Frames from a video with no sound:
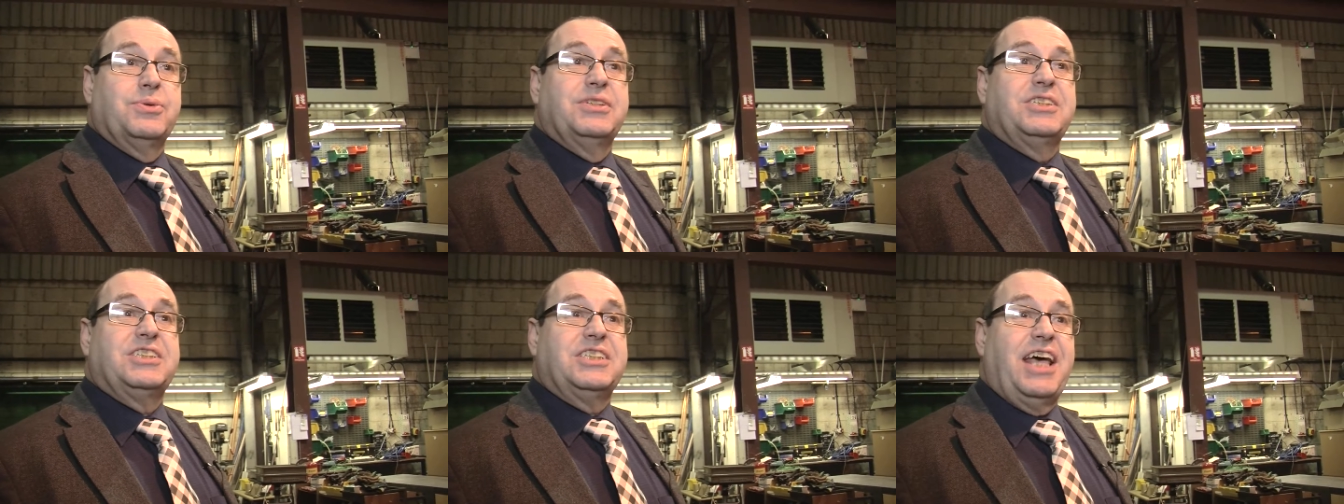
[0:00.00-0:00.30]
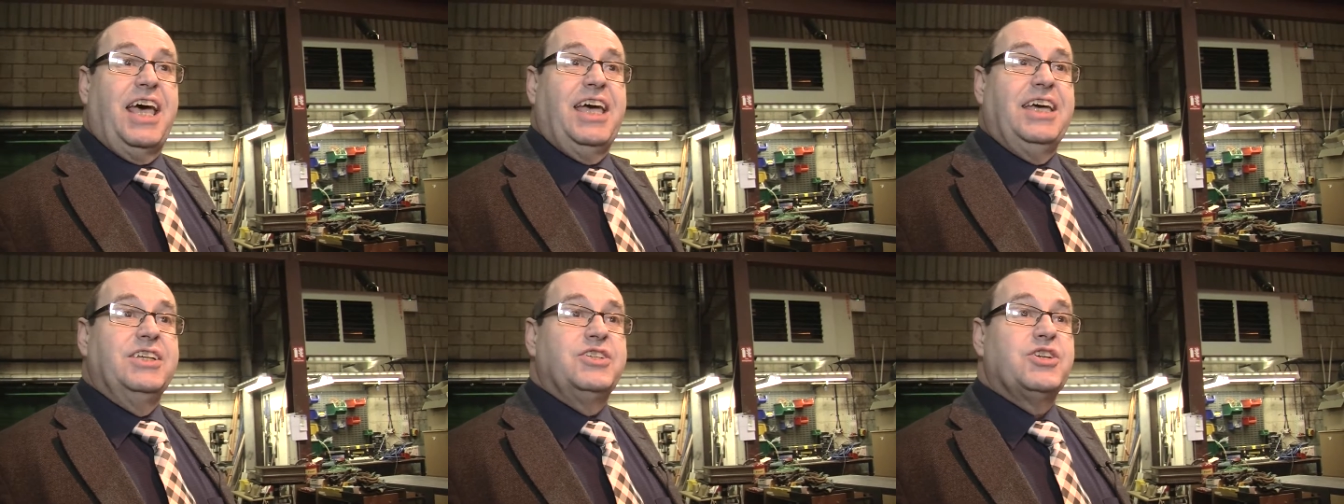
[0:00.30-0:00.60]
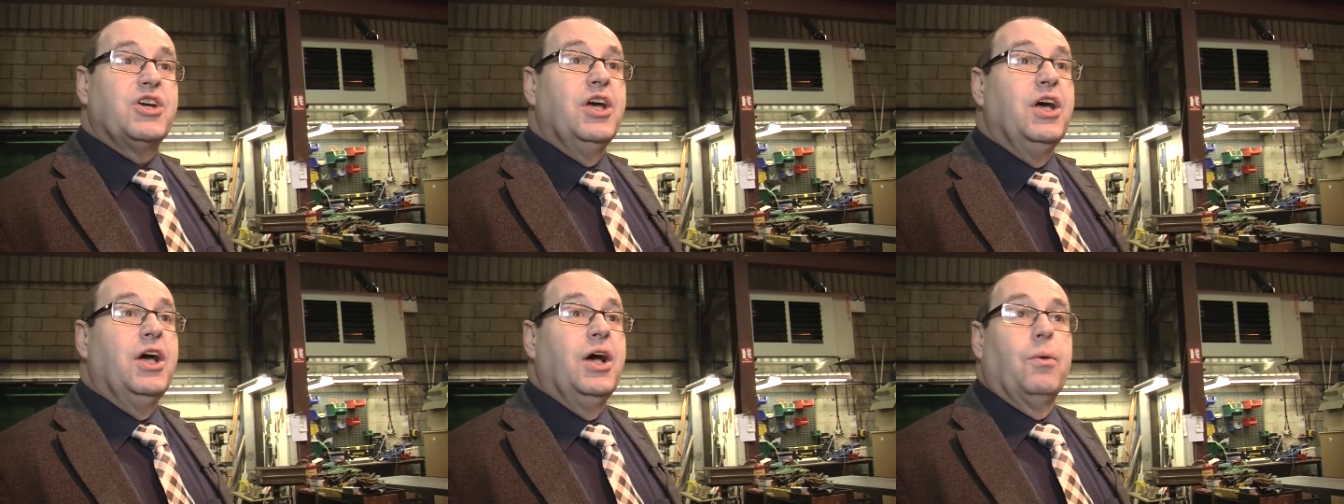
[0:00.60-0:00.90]
to a stage
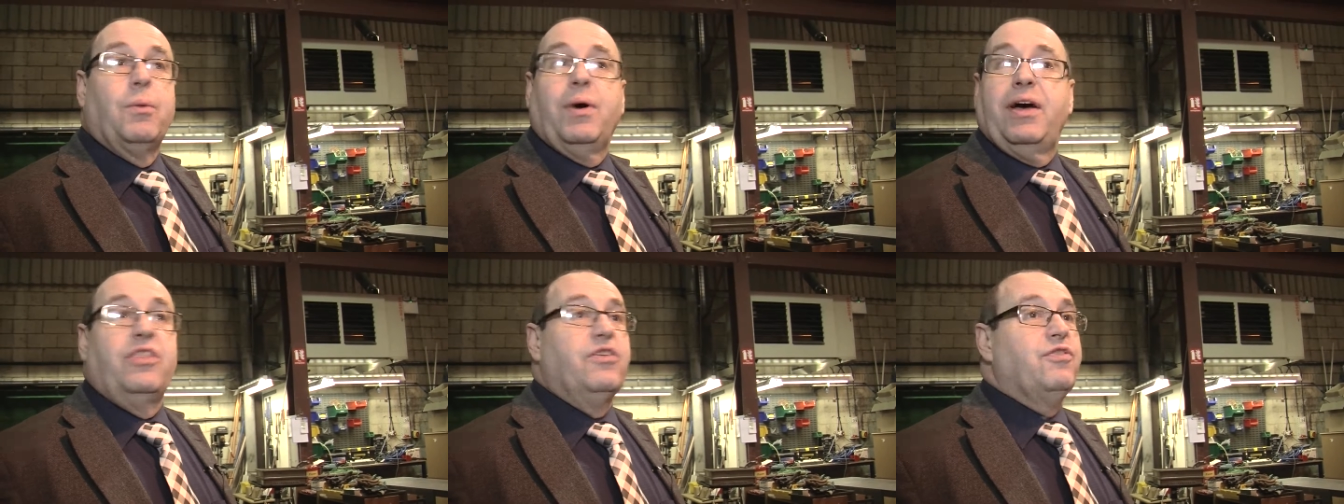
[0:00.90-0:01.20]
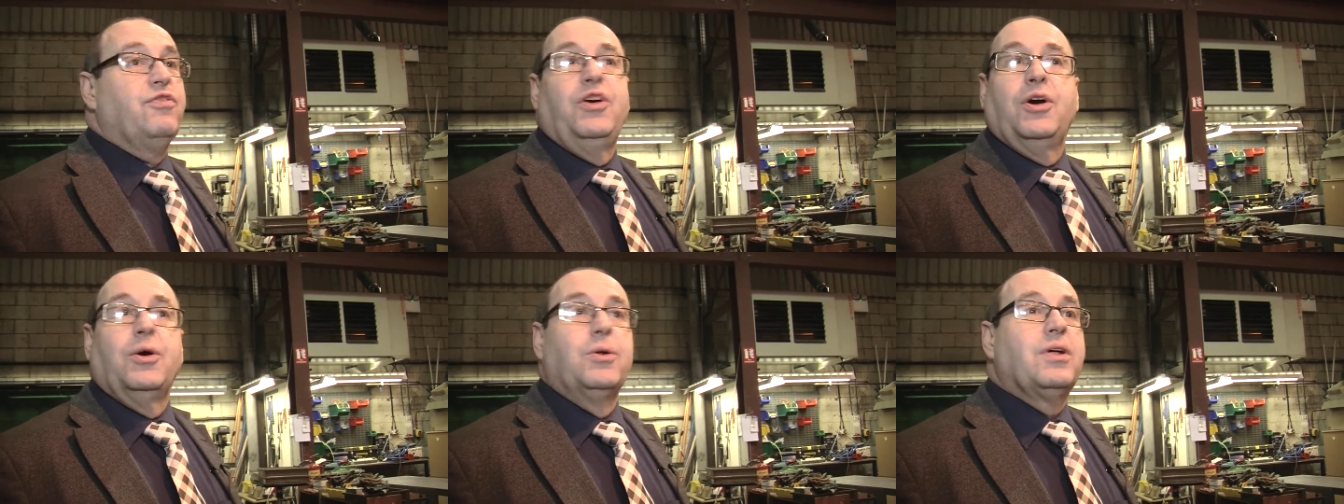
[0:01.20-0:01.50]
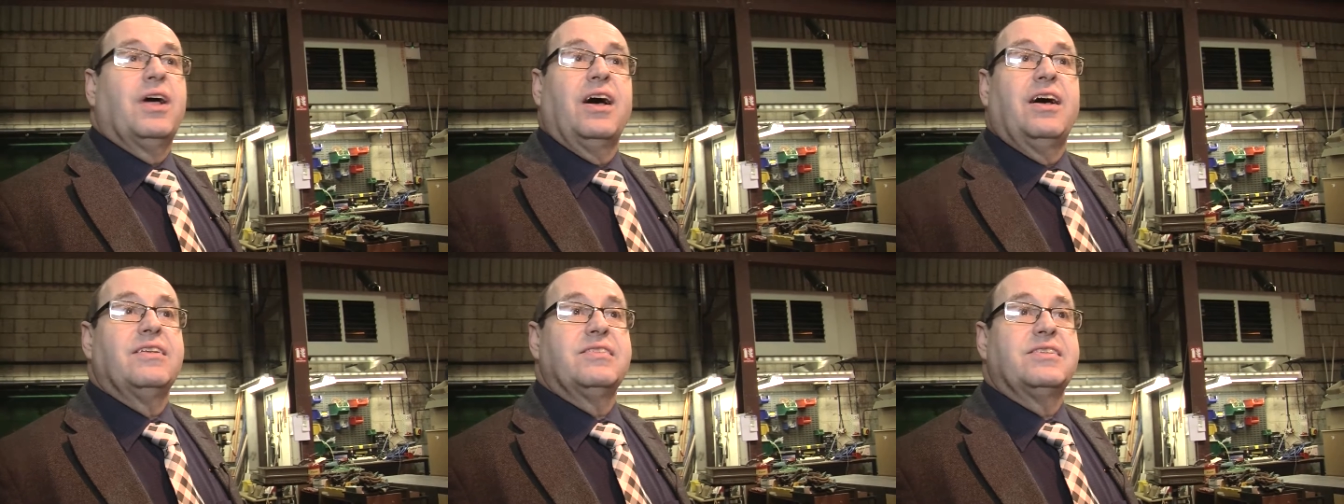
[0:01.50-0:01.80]
where the fuel
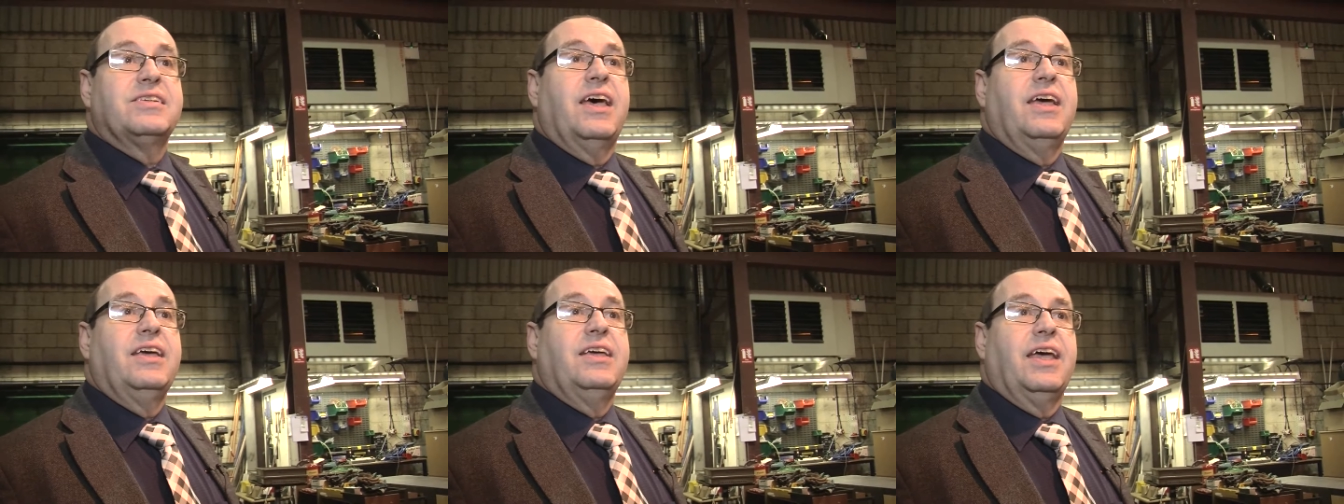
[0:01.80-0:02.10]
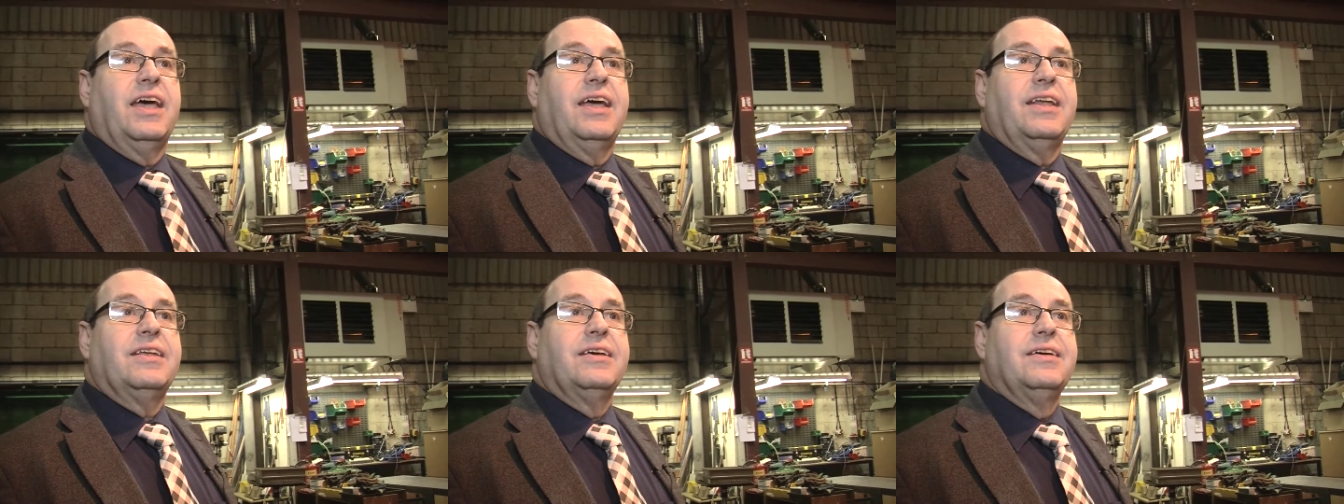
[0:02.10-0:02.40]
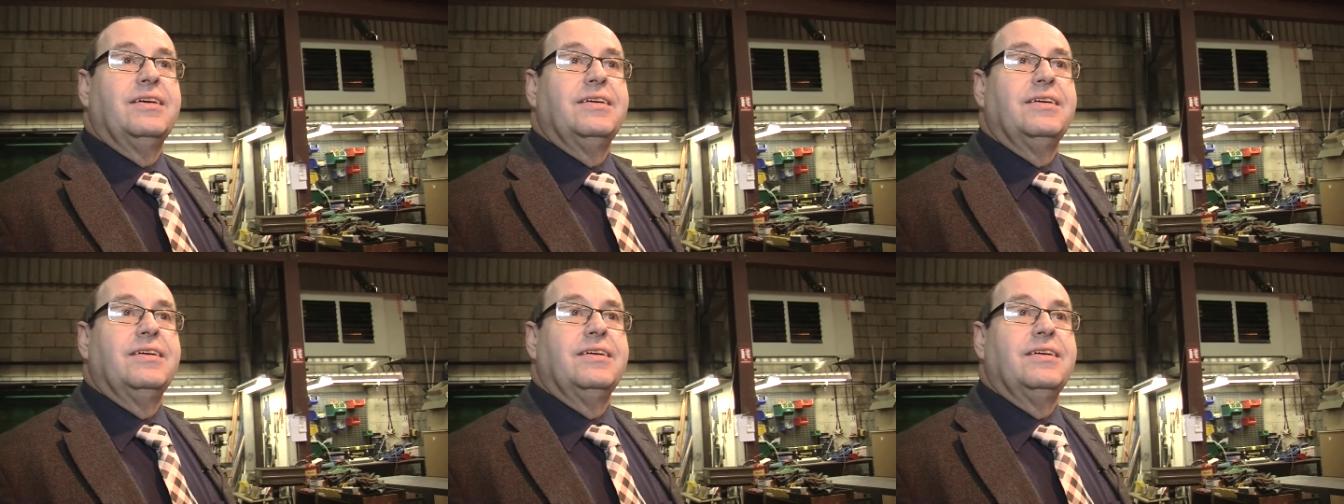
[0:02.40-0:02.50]
can't take it.